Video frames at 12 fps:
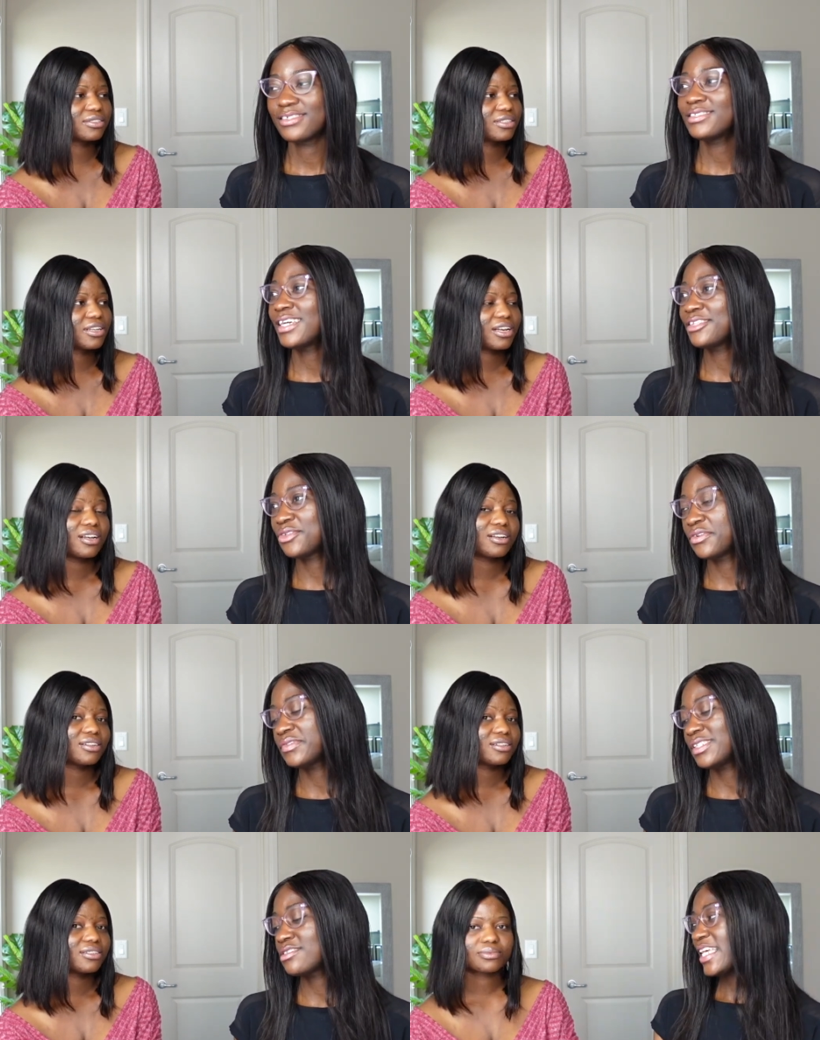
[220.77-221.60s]
Speaker 1: That
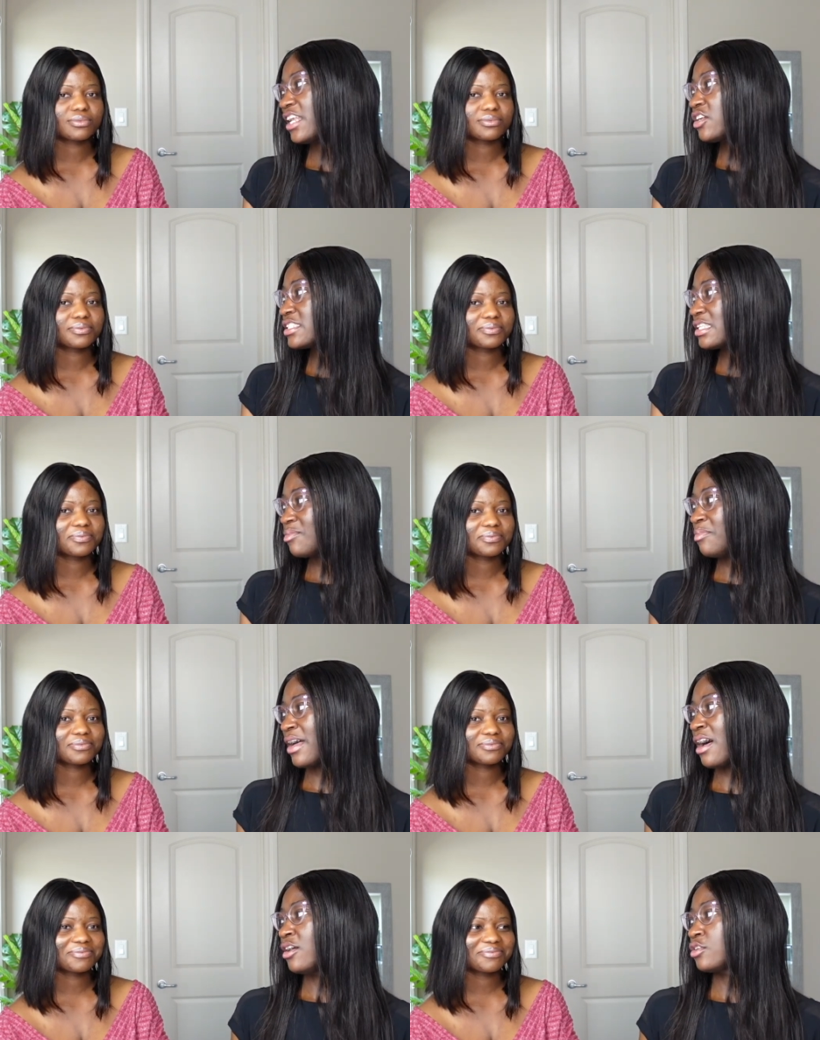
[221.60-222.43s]
sort of thing. Tell us
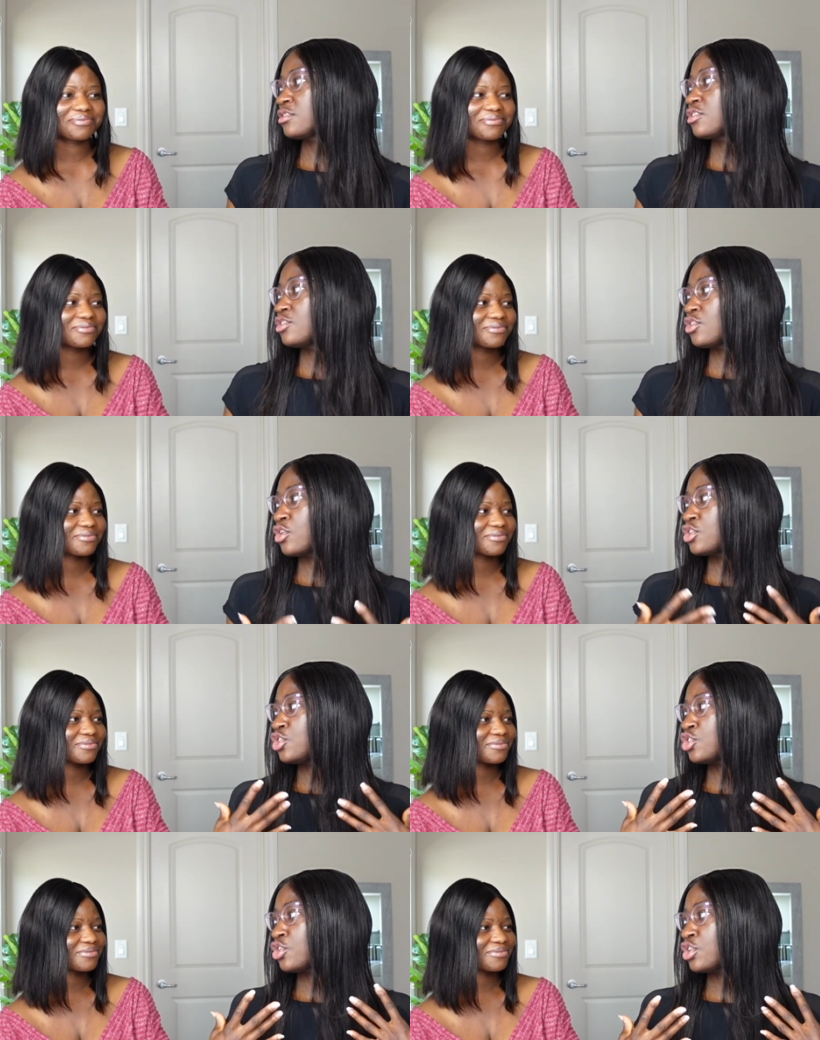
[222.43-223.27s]
about your
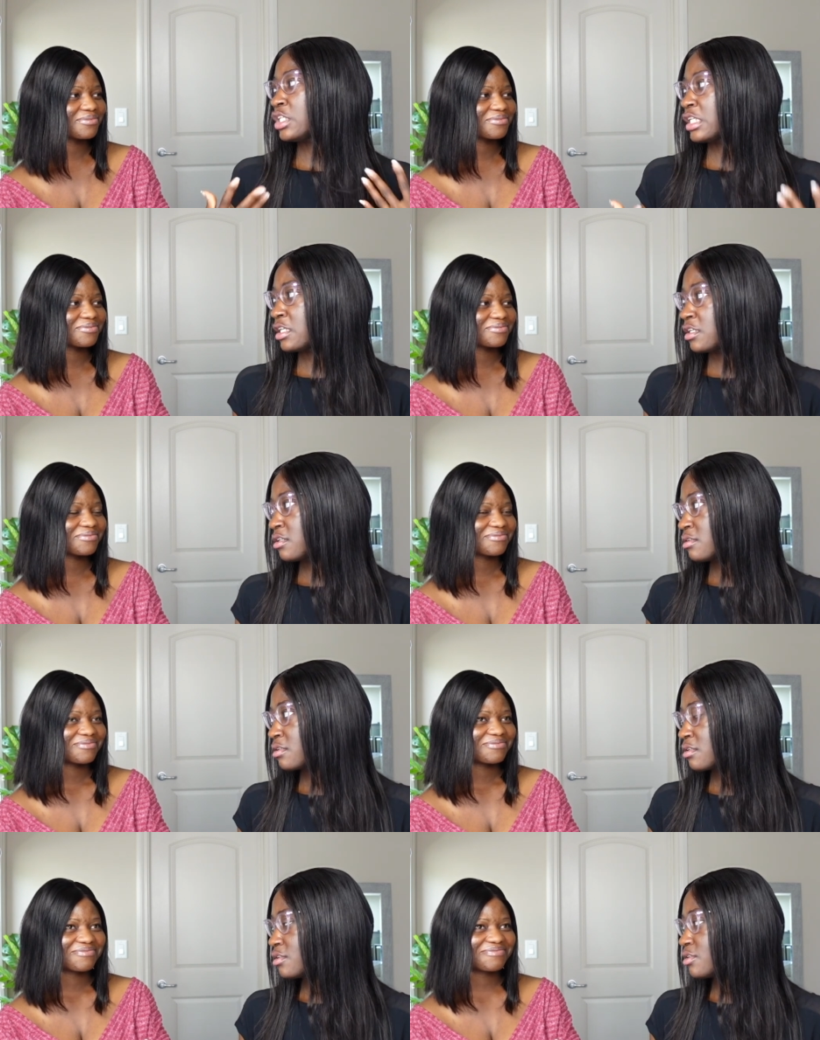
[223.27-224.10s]

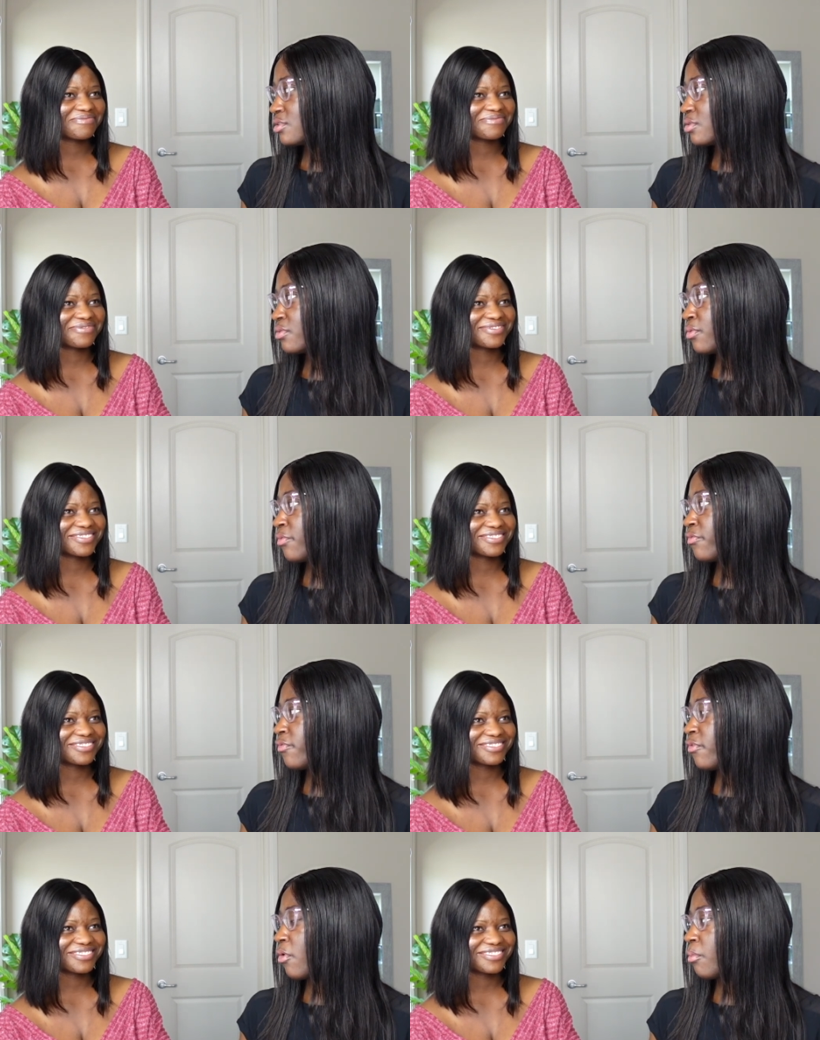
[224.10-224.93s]
journey, you know,
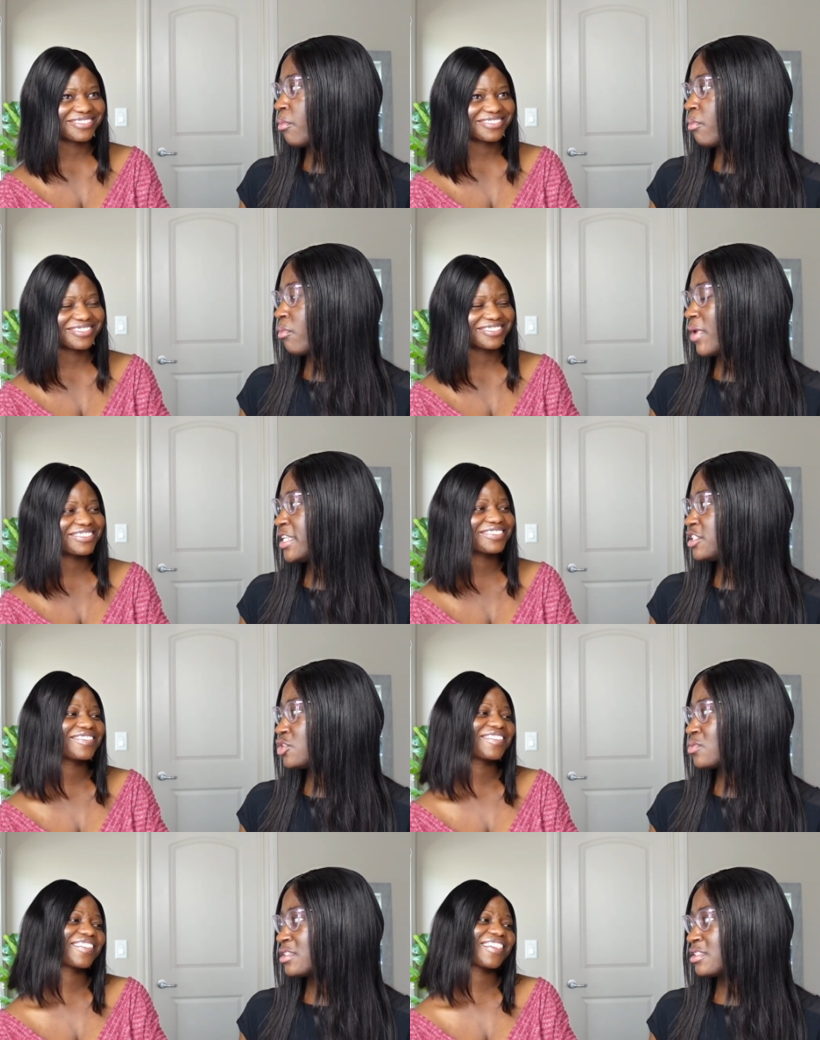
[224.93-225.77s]
from when
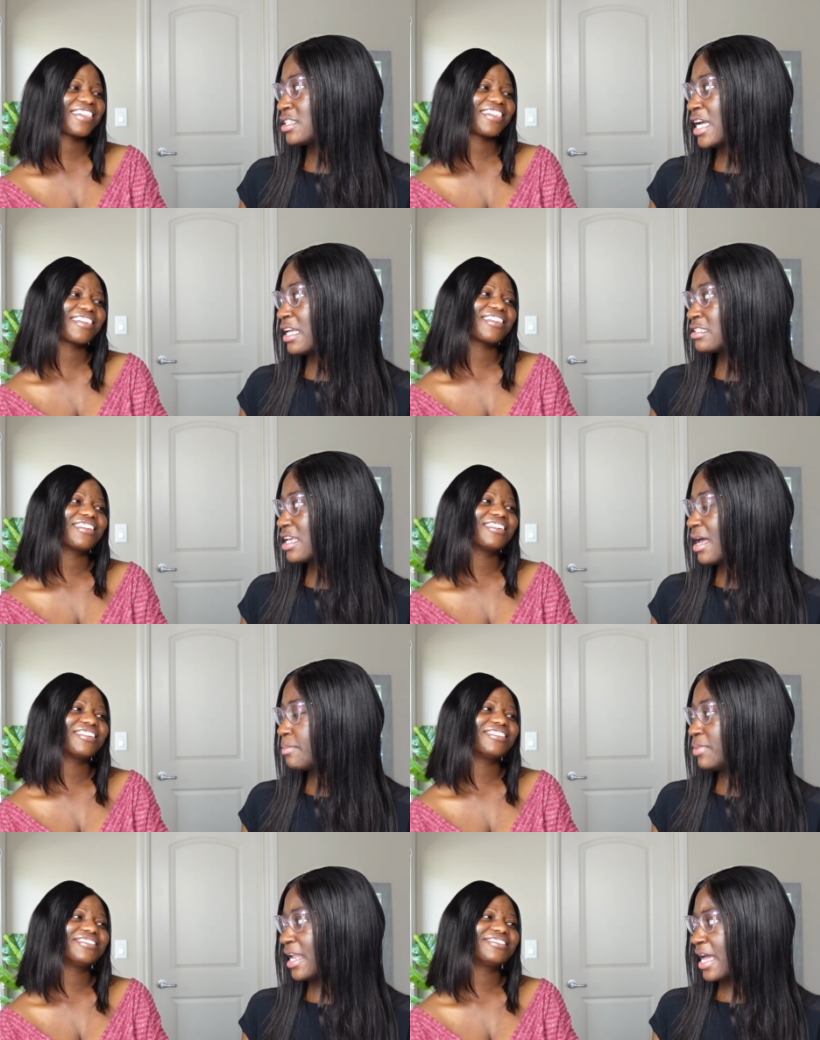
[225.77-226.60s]
did you start
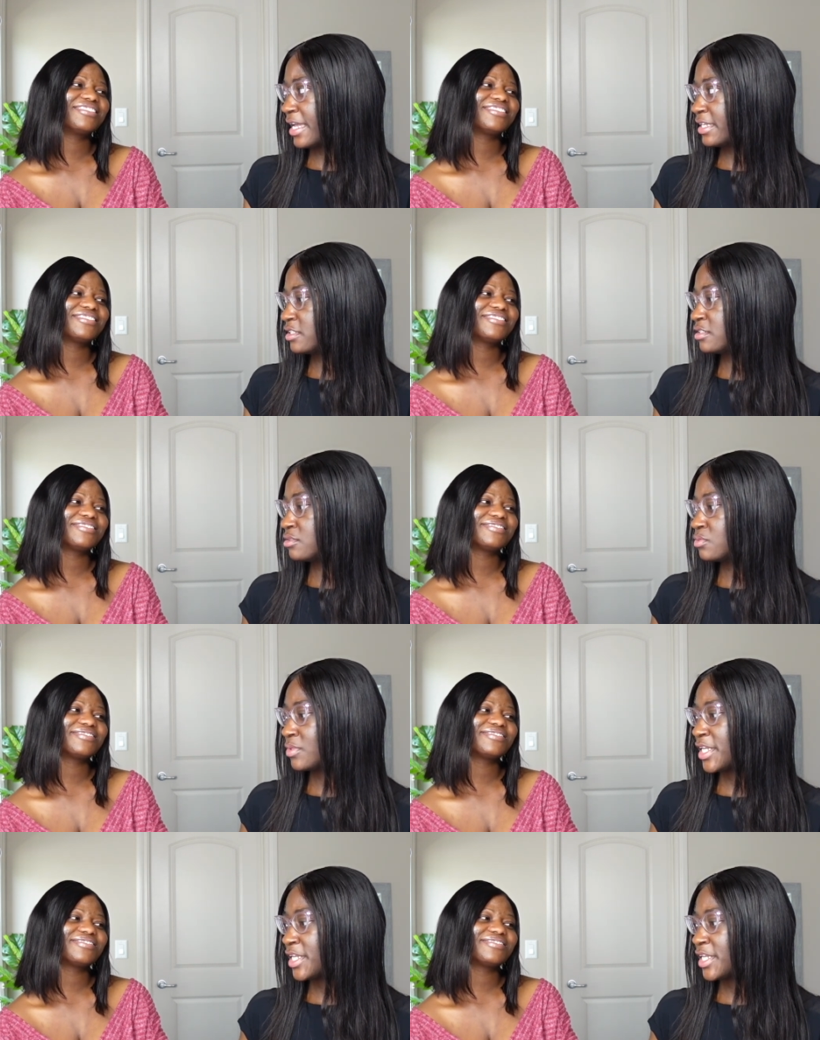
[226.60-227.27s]
applying?